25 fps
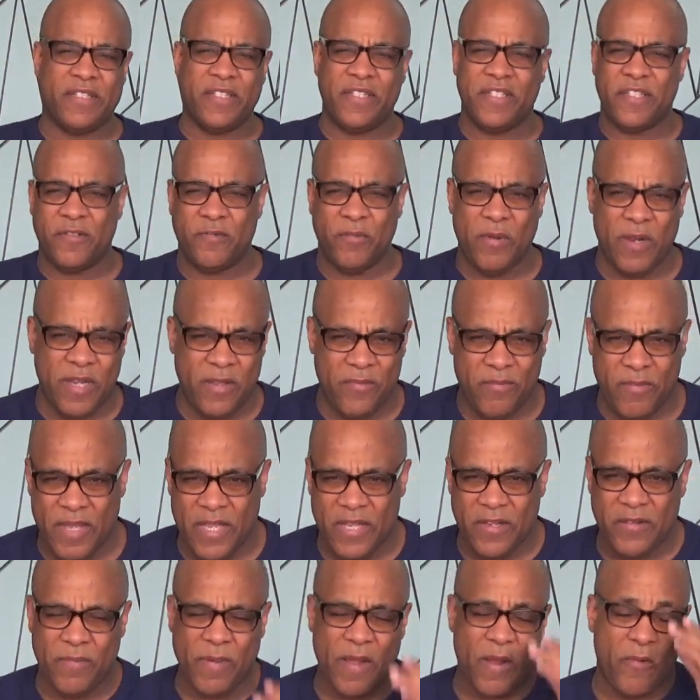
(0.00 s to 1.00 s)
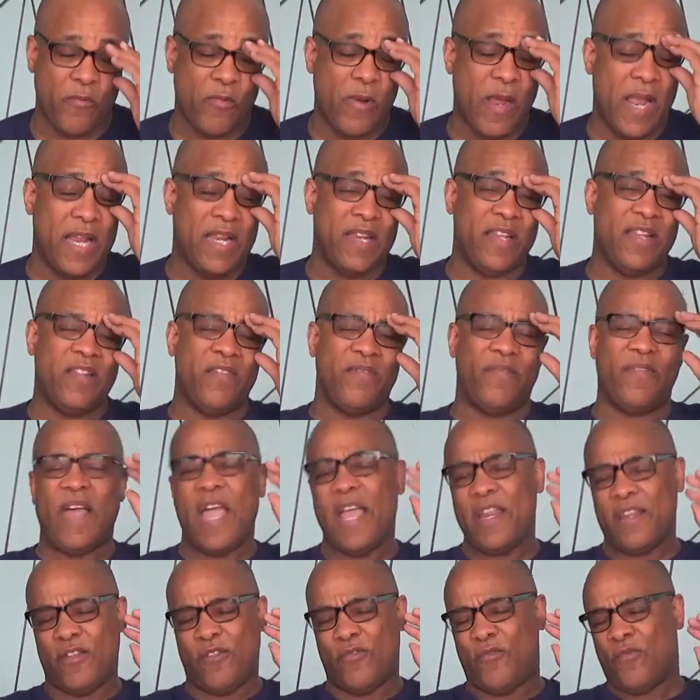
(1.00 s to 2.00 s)
This is what he means by rightly
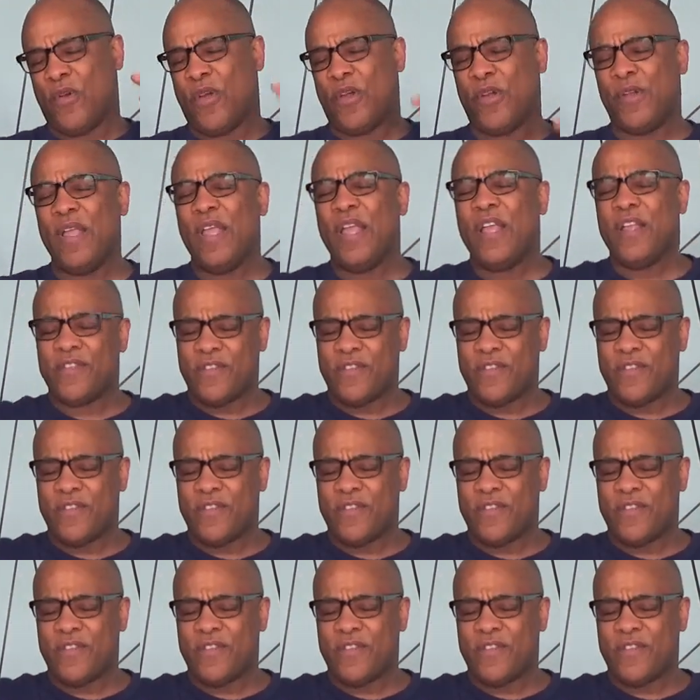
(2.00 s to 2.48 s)
dividing the word.